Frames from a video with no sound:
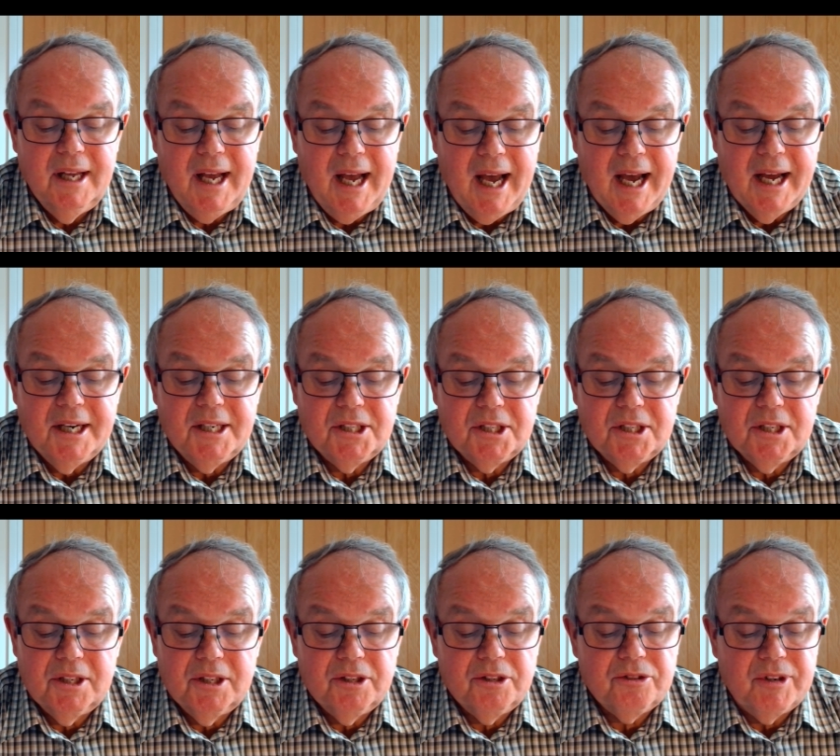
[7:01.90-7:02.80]
adds
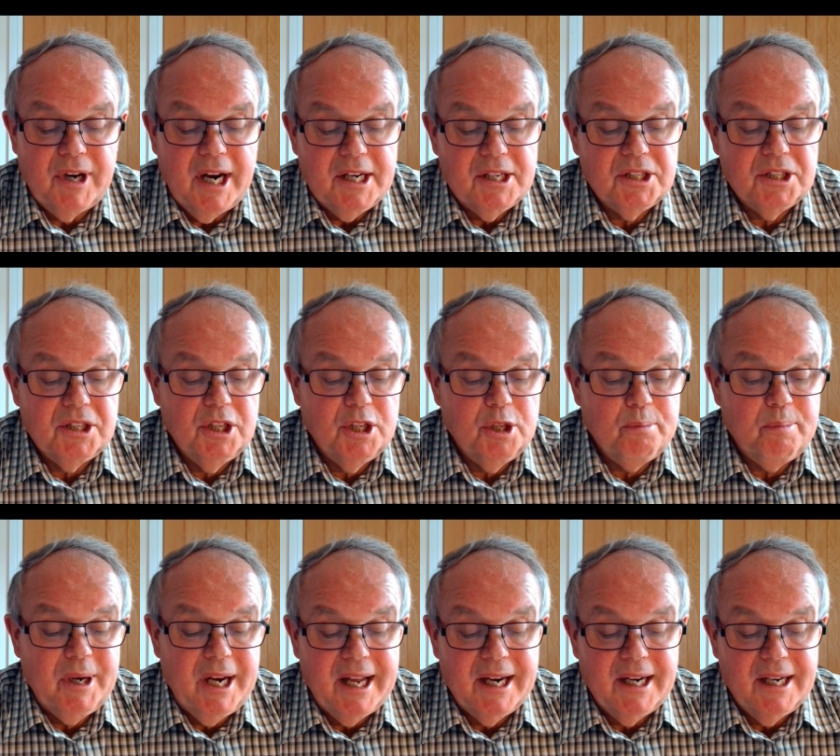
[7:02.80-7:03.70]
to the threats to the
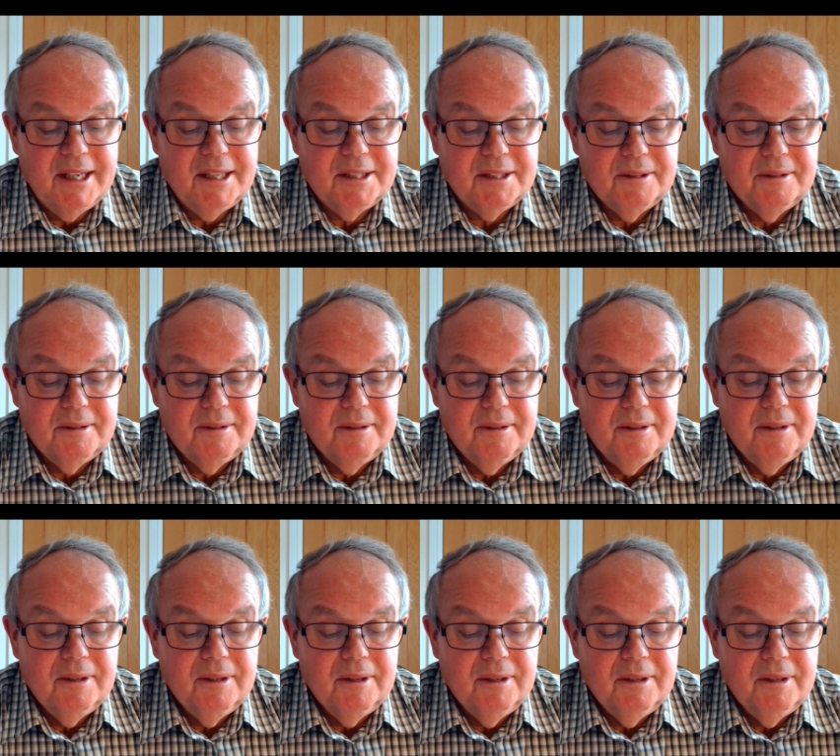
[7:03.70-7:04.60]
planet,
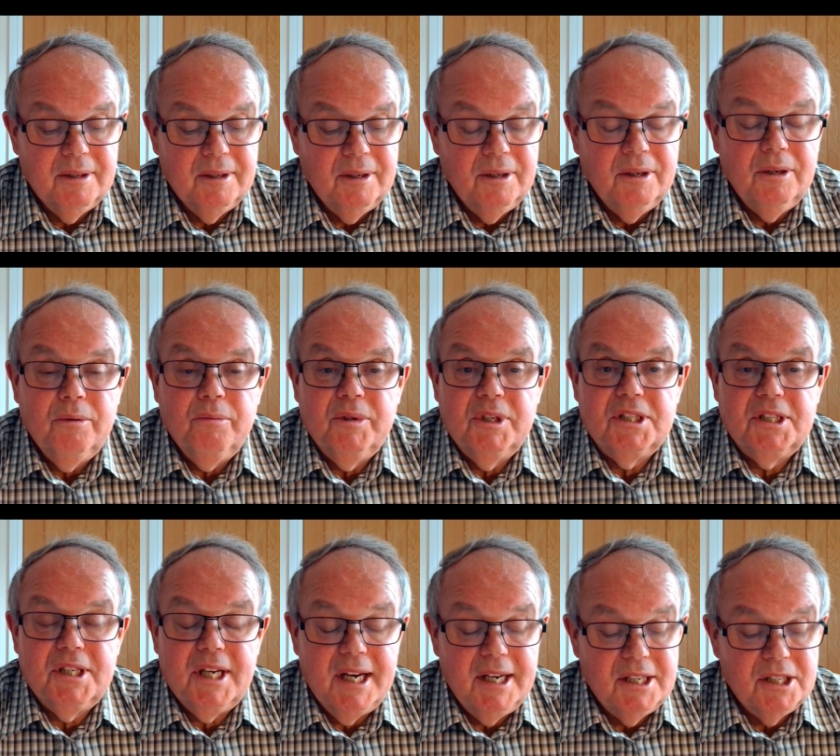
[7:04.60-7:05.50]
which
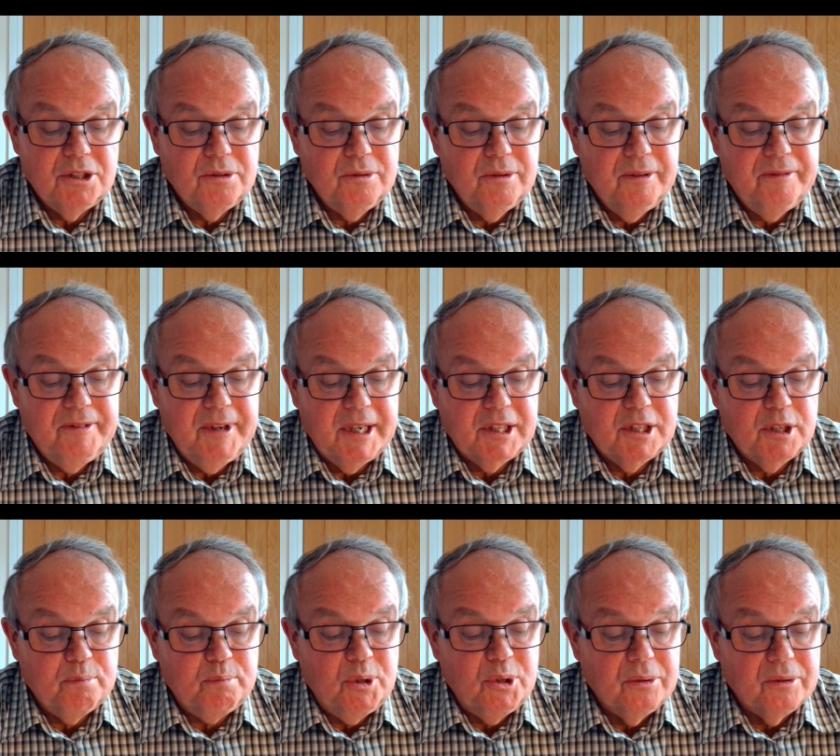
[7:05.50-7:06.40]
tends to affect the
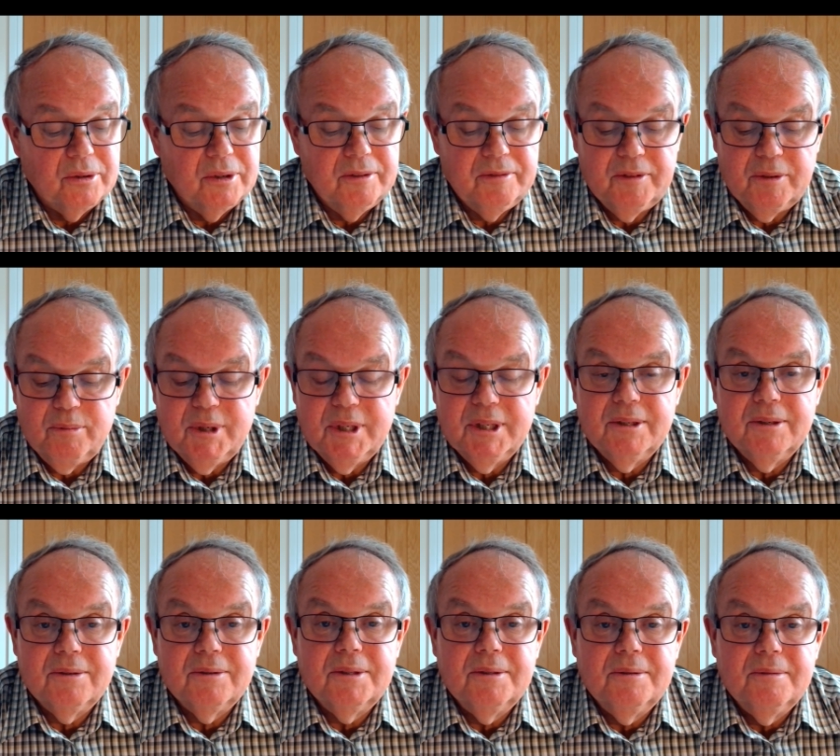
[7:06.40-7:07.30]
poor of the
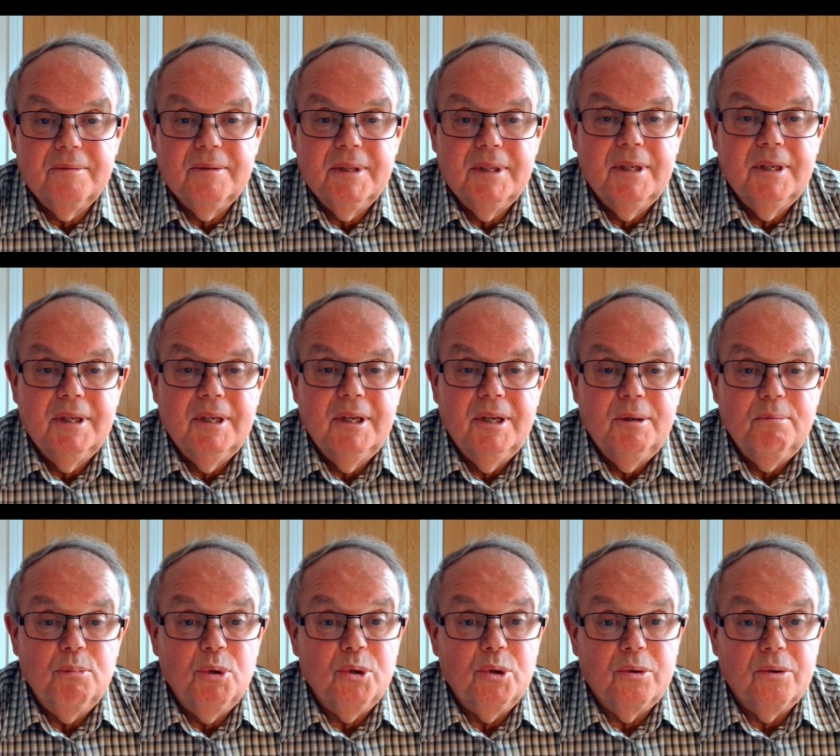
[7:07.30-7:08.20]
world
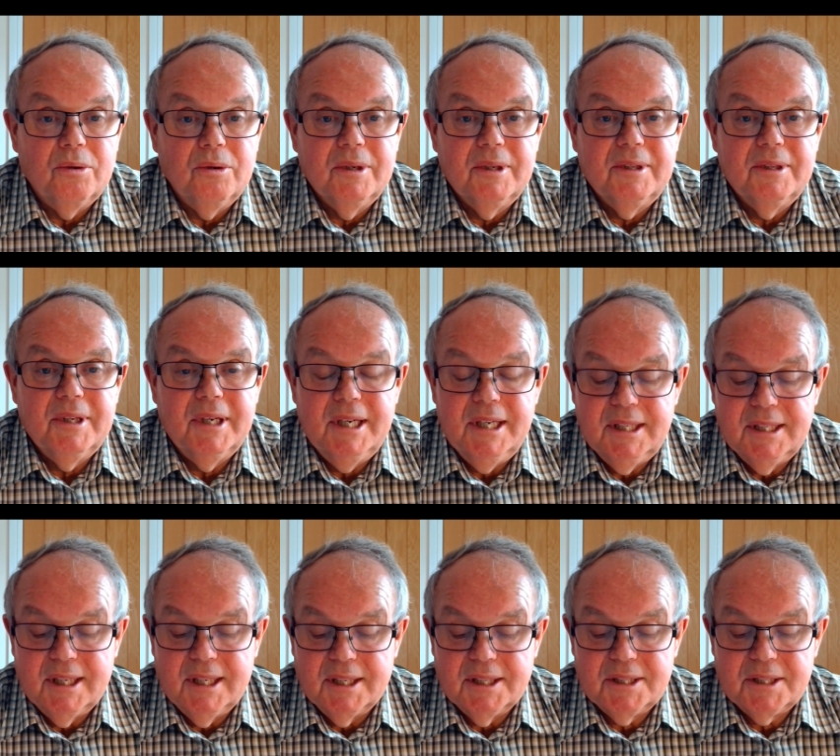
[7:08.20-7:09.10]
more than it
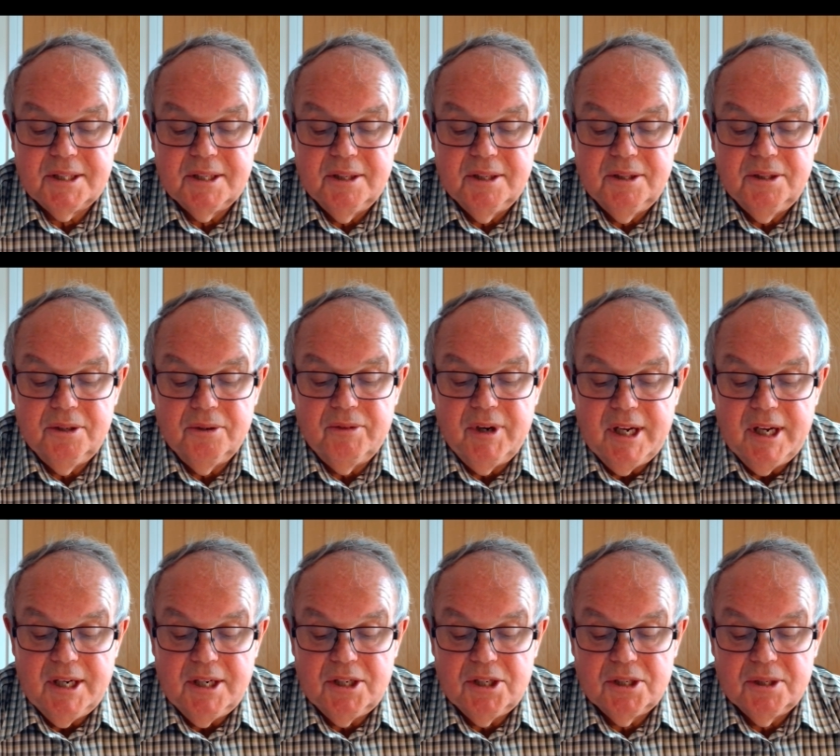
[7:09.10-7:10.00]
does the
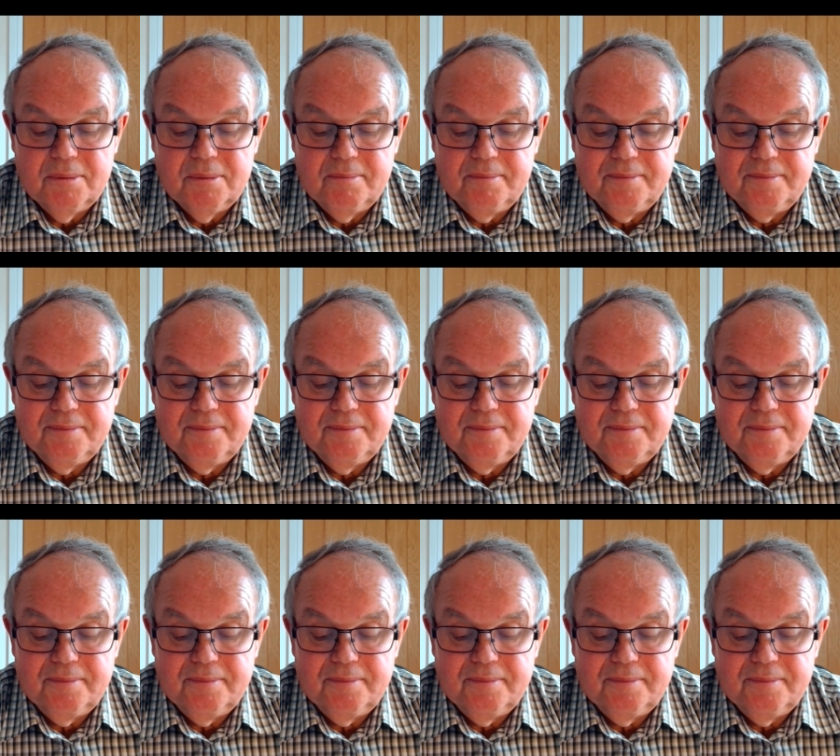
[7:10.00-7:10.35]
rich.